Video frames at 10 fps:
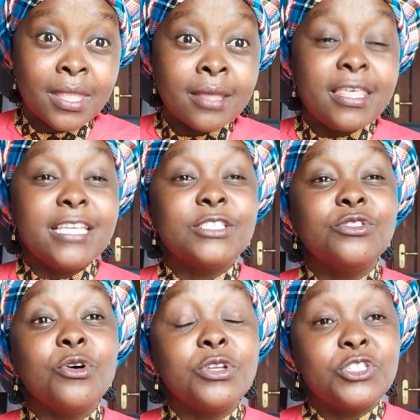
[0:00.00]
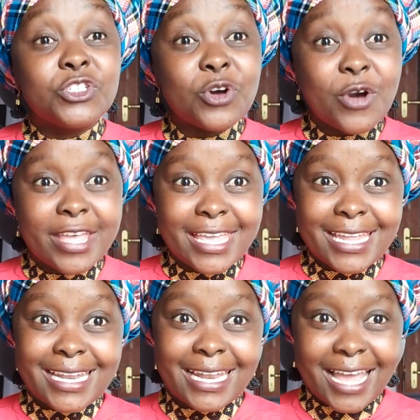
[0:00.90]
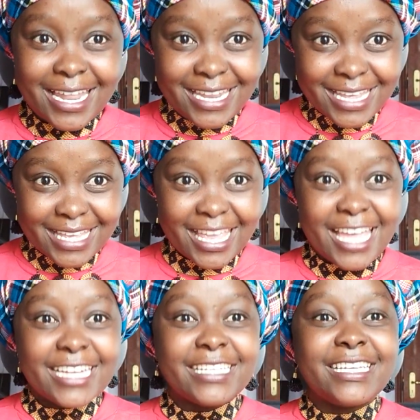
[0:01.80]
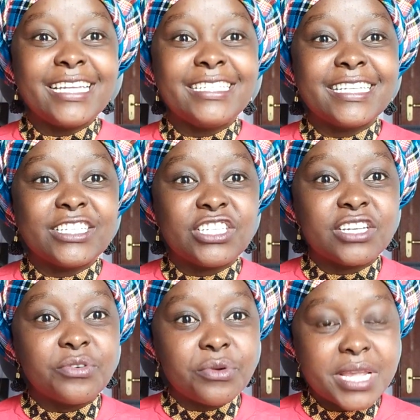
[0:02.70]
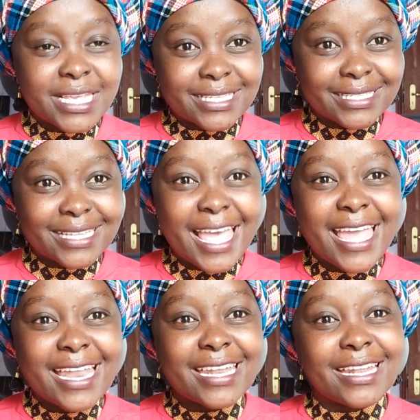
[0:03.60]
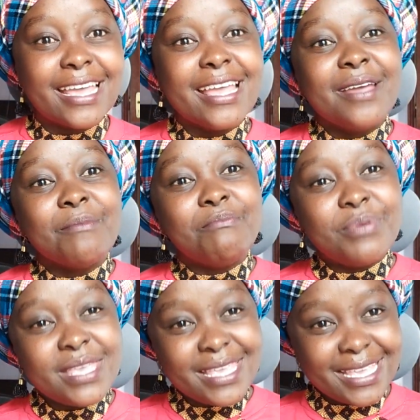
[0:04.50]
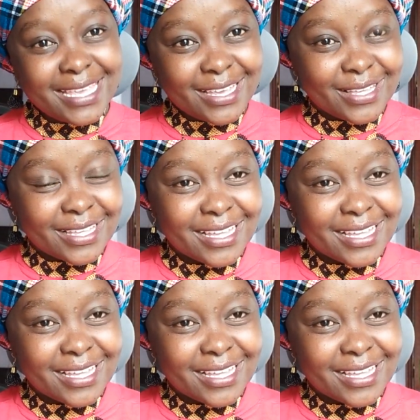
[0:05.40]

There is no joy in learning and getting degrees and being